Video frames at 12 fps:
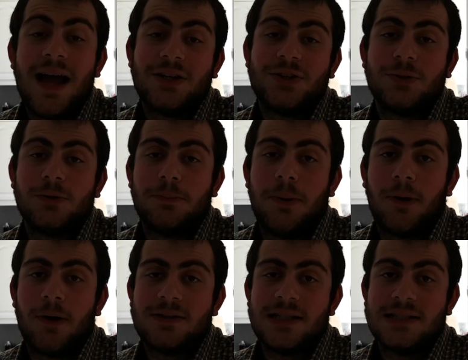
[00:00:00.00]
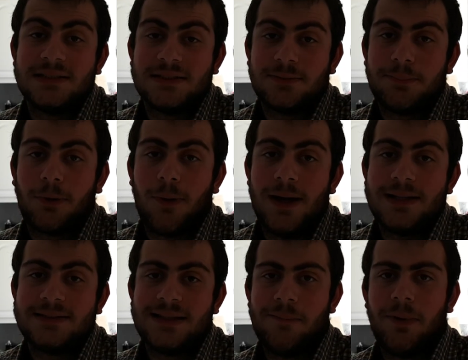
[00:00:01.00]
actual process is quite
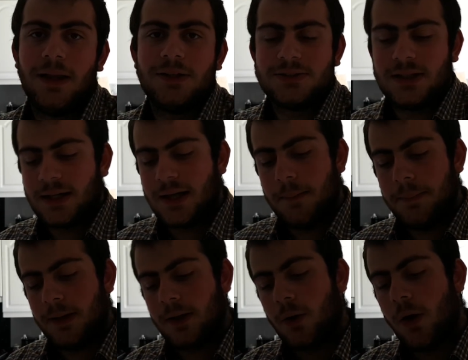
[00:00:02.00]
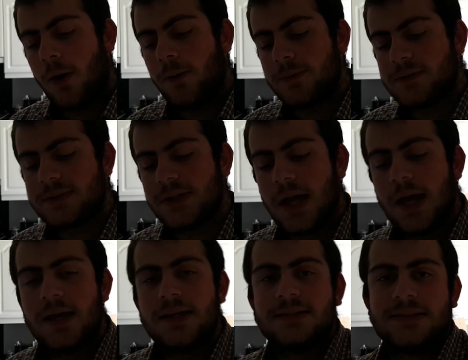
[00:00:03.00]
simple. I just did a couple of coats
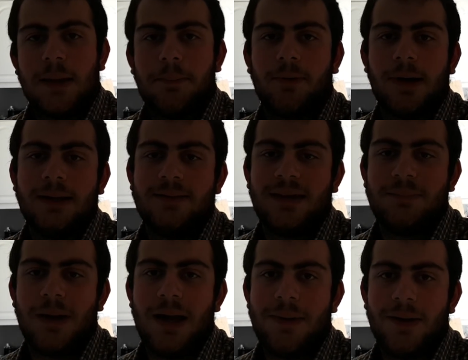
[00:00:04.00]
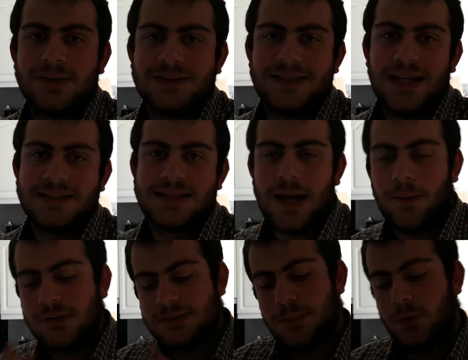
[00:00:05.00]
separated by about 6
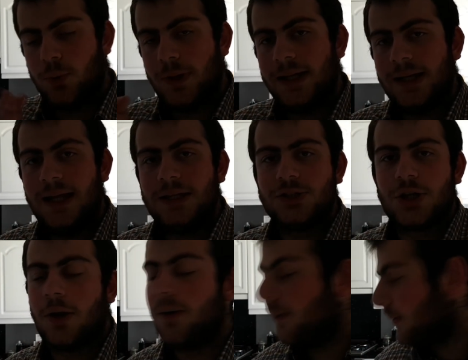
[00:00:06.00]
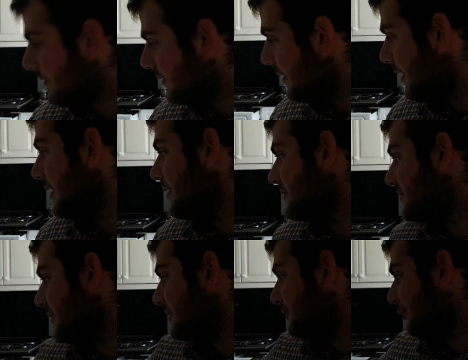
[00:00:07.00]
hours between each coat.
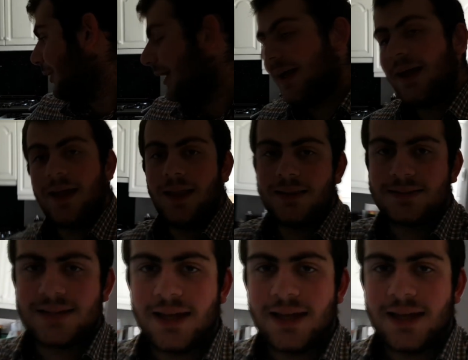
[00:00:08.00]
So it's right here, let's